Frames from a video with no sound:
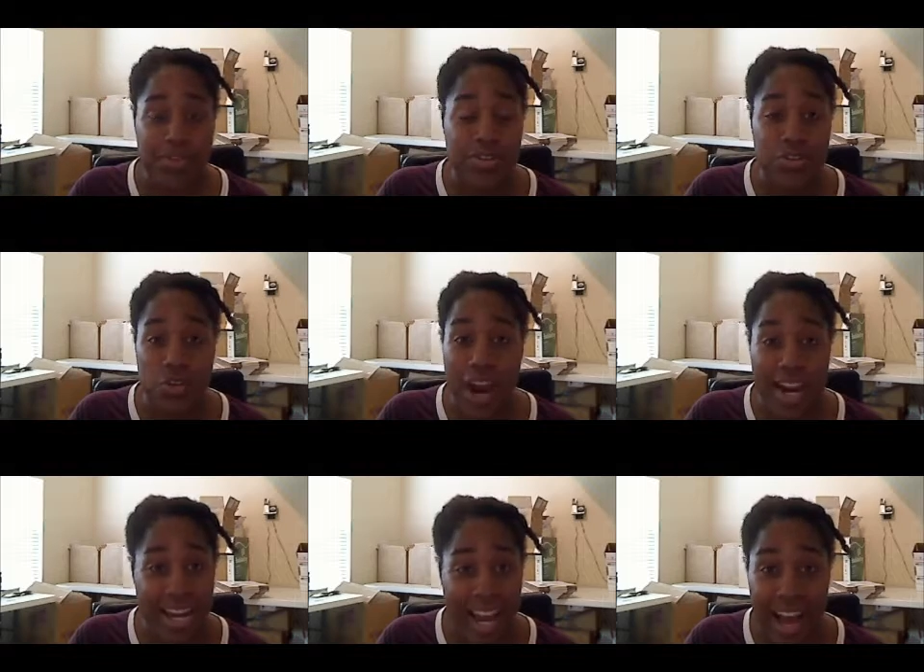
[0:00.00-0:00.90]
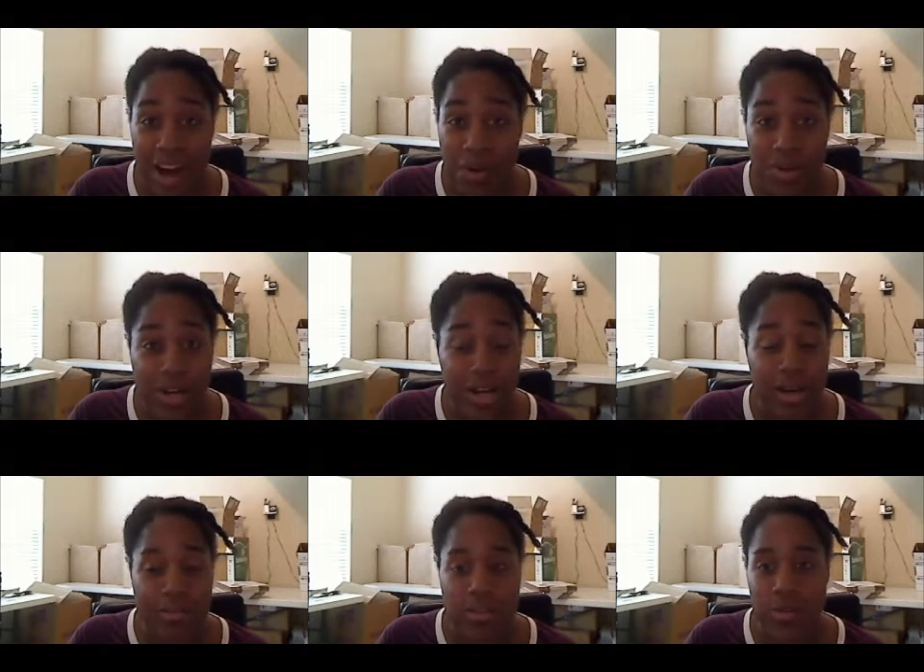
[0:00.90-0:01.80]
drying out,
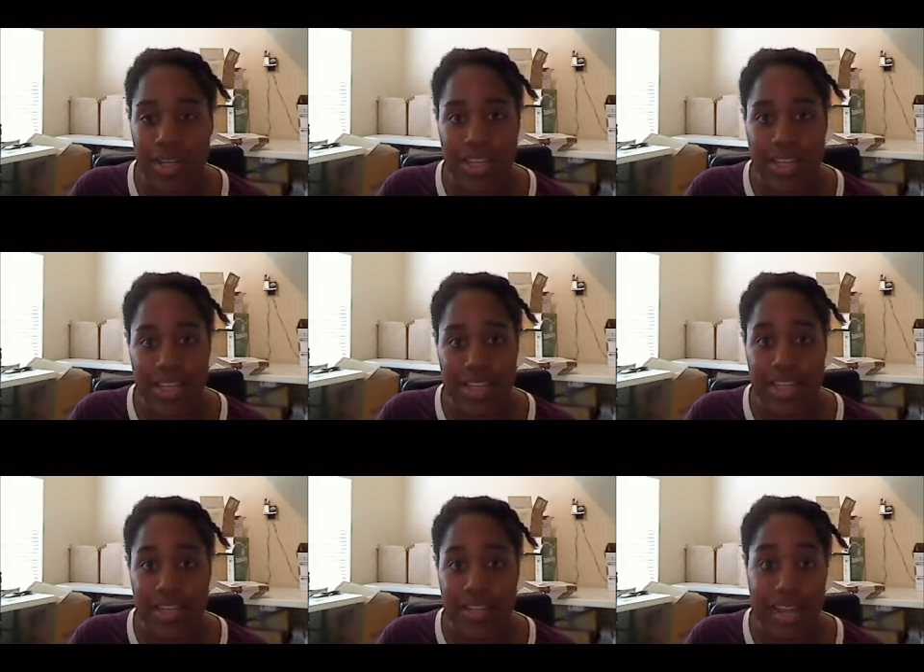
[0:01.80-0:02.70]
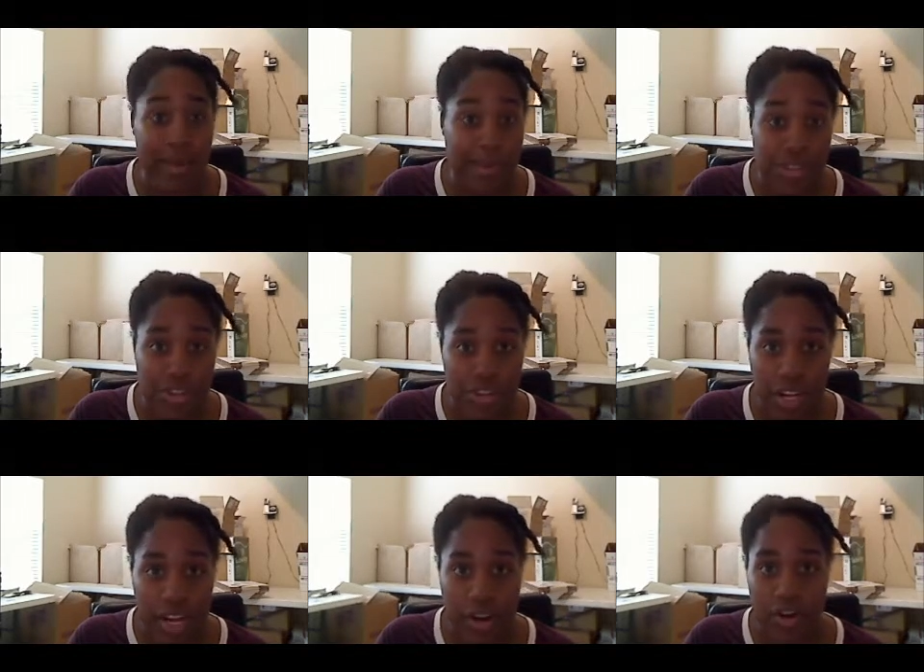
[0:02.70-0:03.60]
um, doing anything damage to your
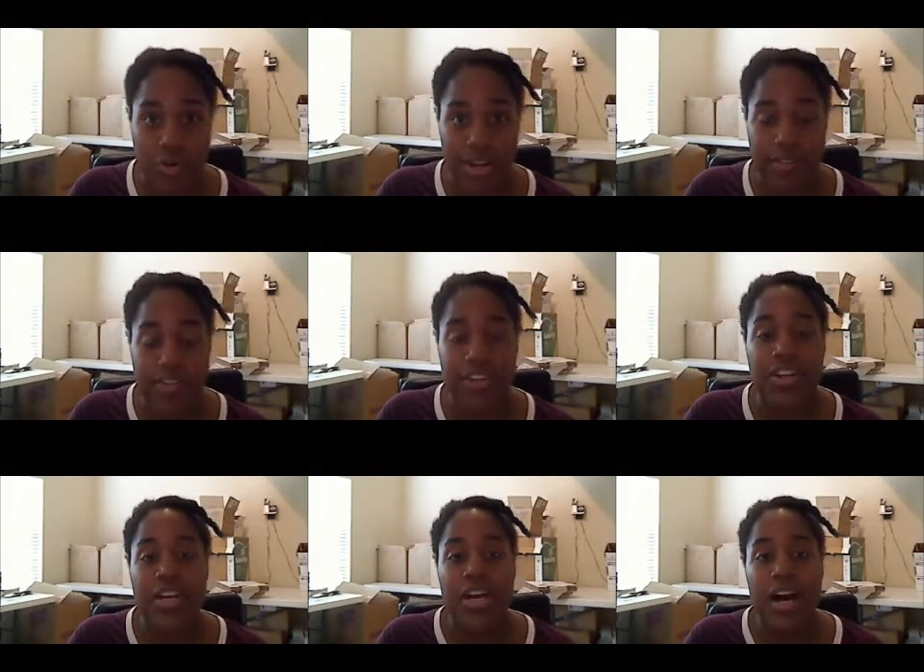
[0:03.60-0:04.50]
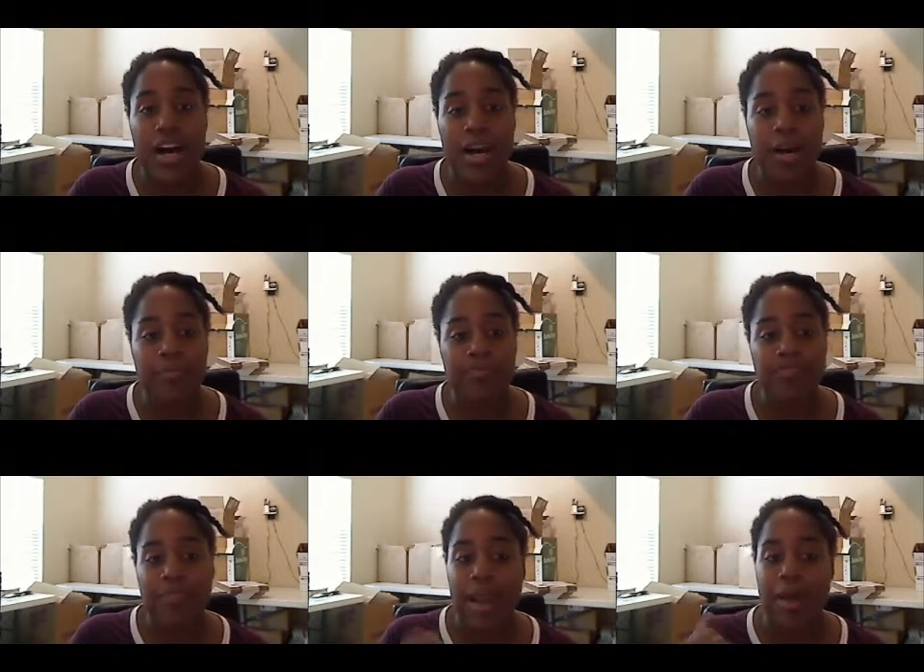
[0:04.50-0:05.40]
hair or whatever. Um,
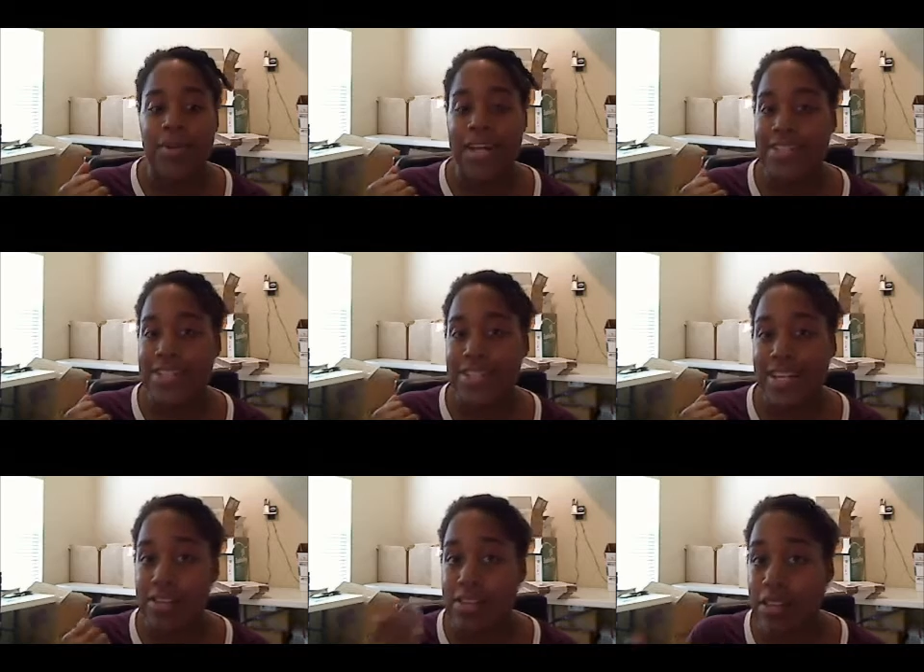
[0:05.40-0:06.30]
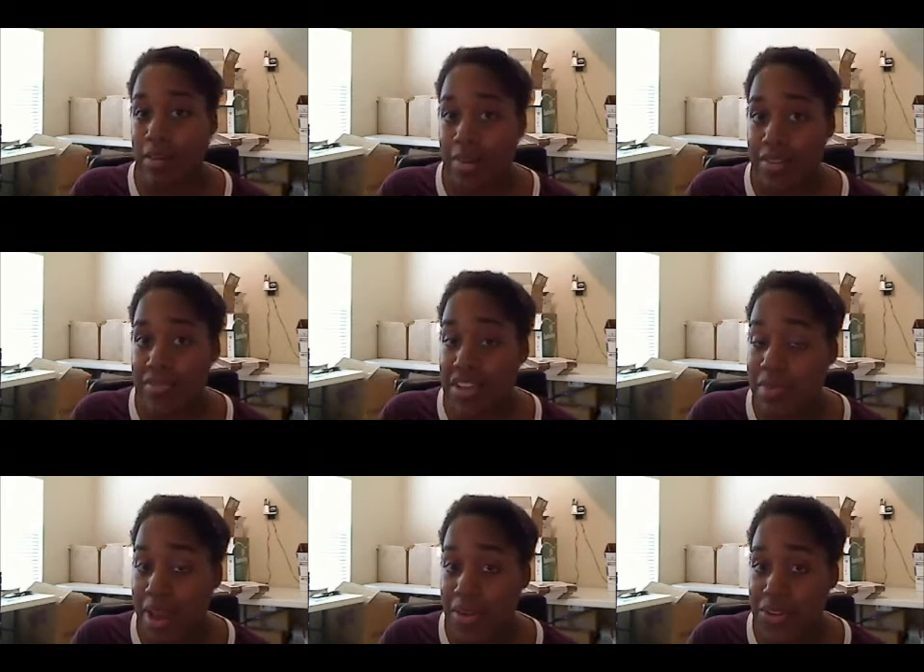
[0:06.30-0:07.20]
I would like to get some
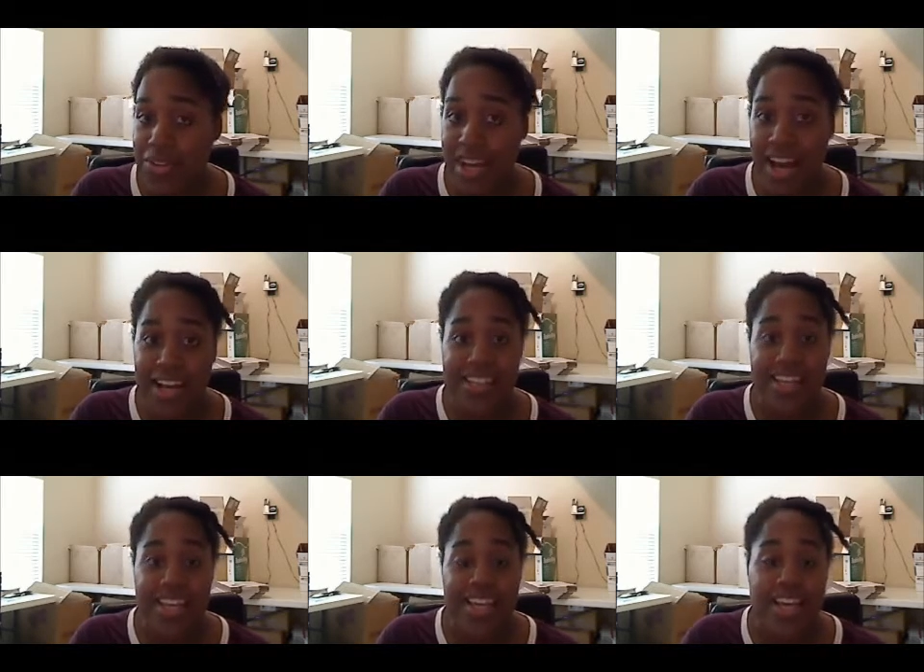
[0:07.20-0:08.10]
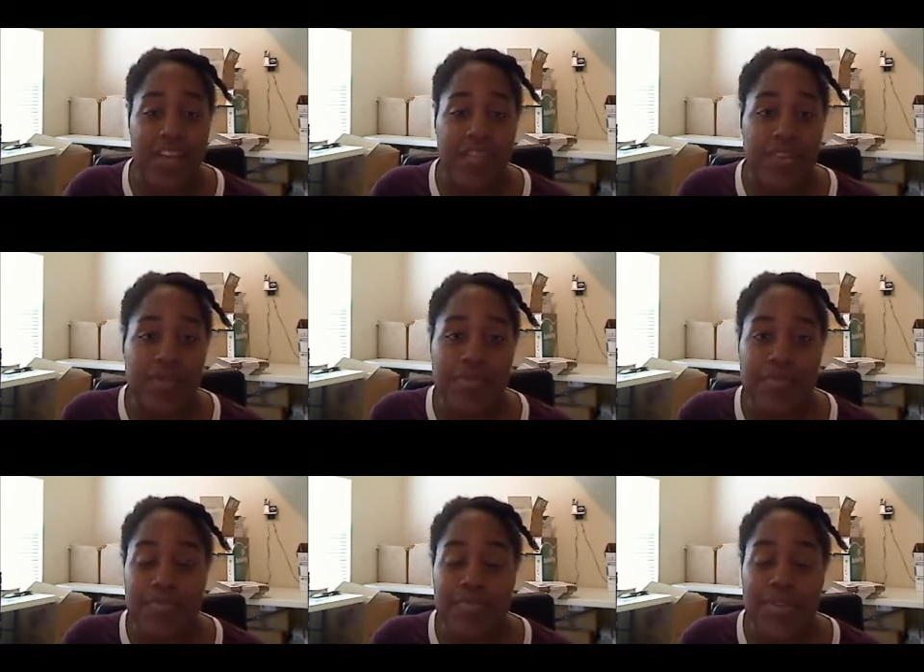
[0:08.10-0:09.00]
feedback on you guys if you
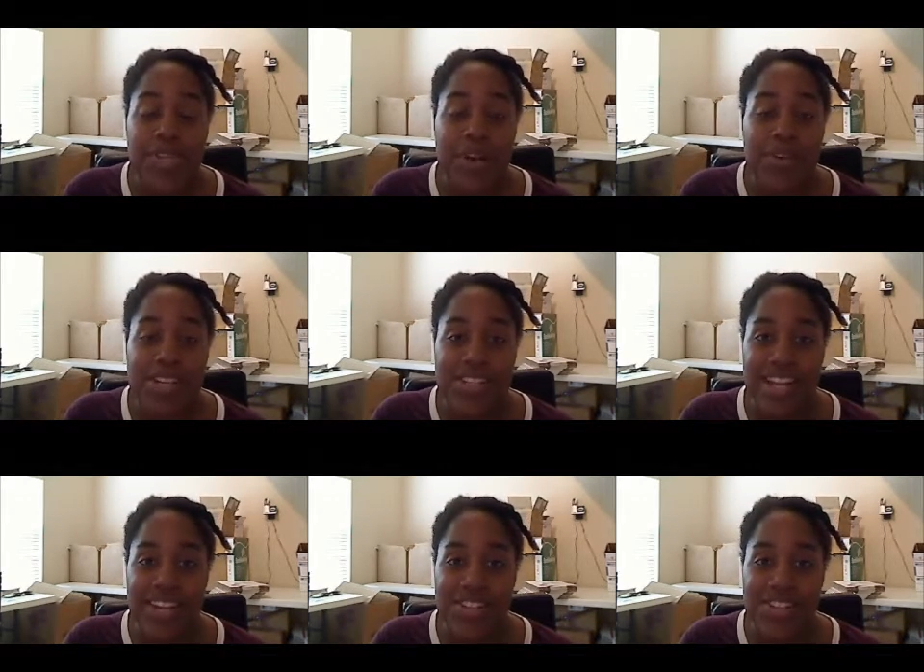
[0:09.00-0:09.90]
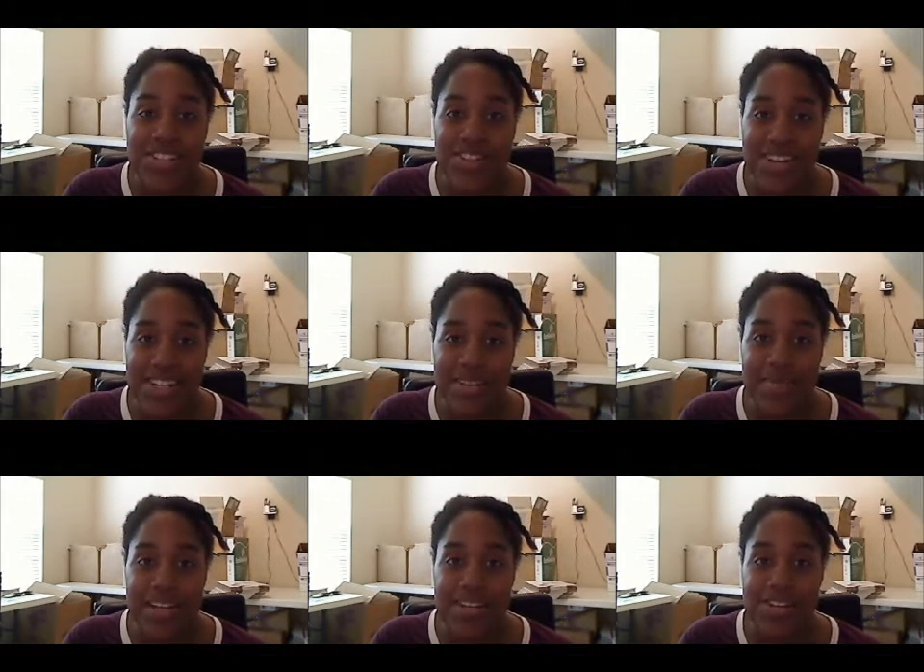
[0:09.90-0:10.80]
you know just answer this question
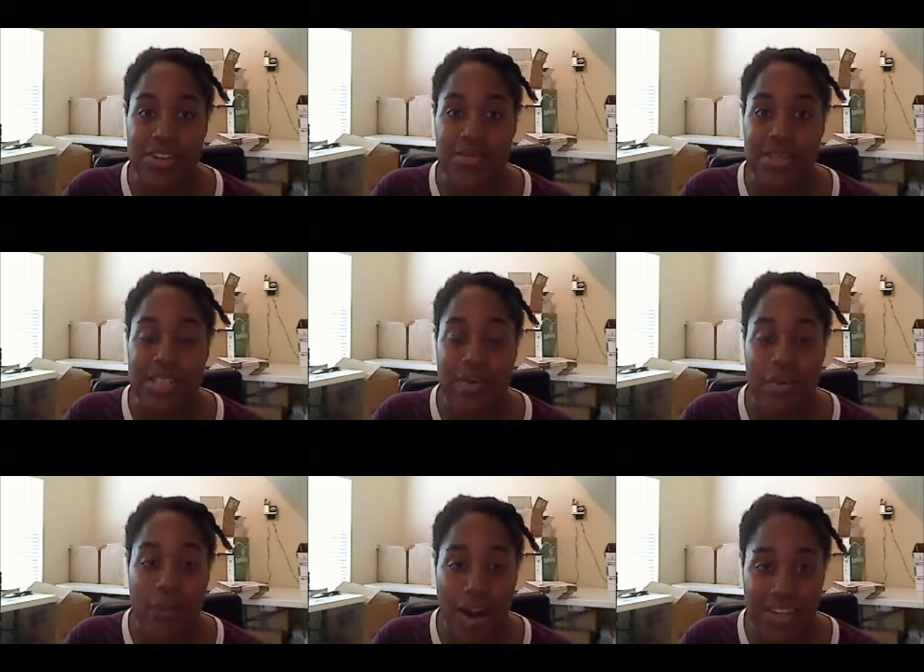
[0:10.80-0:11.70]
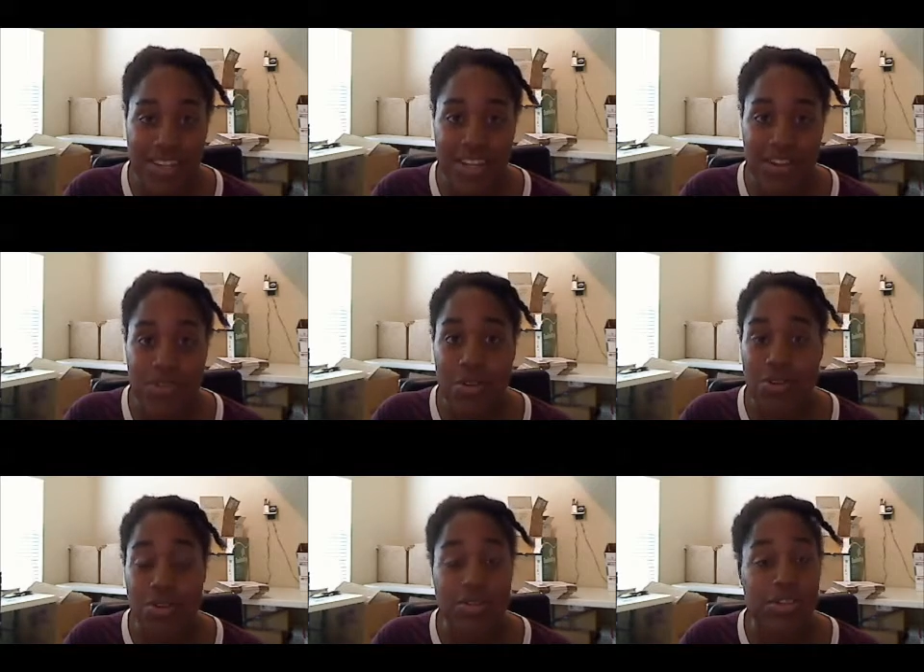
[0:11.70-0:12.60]
because there could be someone watching who
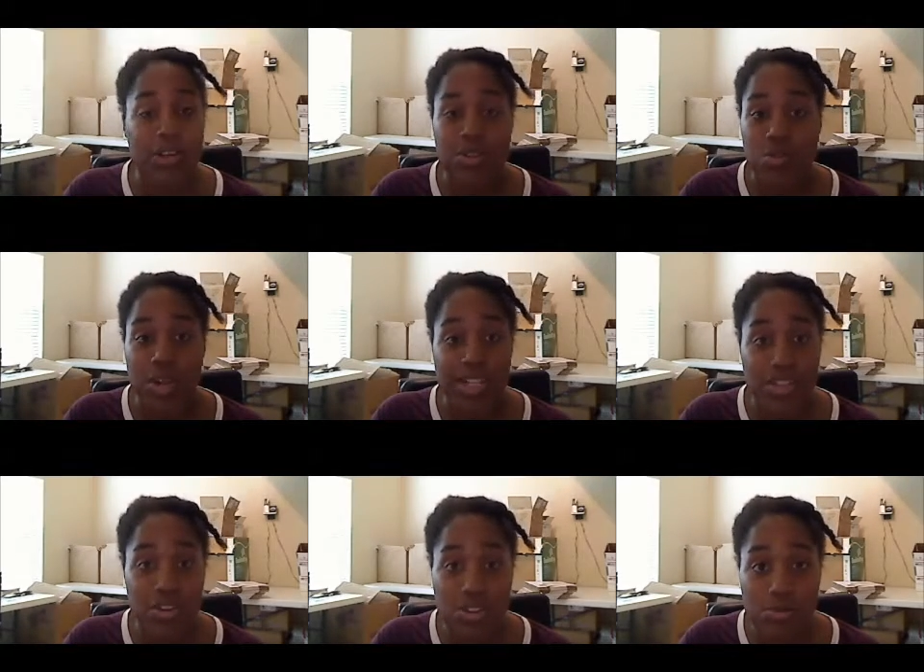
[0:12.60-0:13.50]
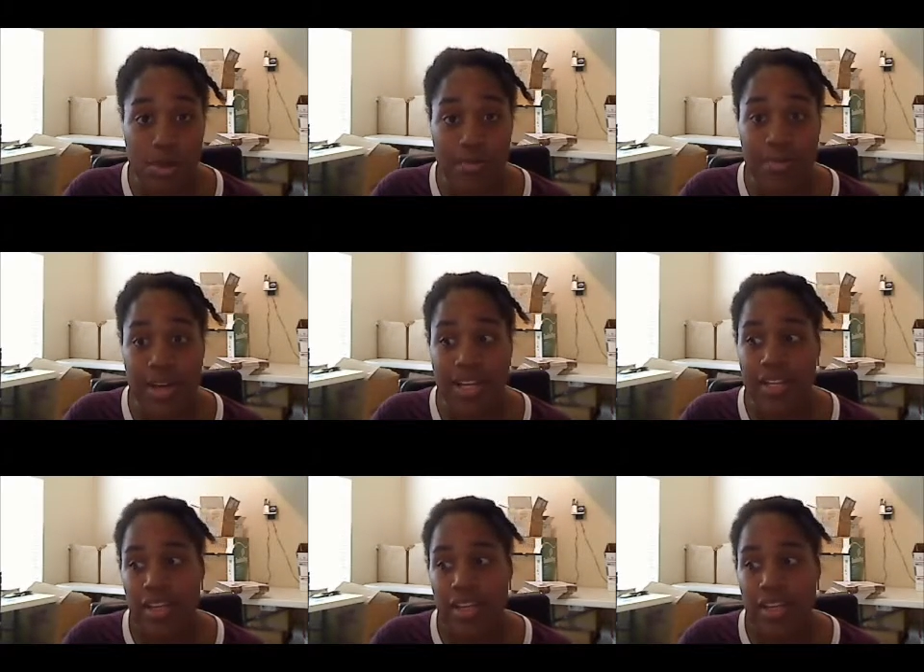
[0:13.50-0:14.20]
you know is wanting to go swim but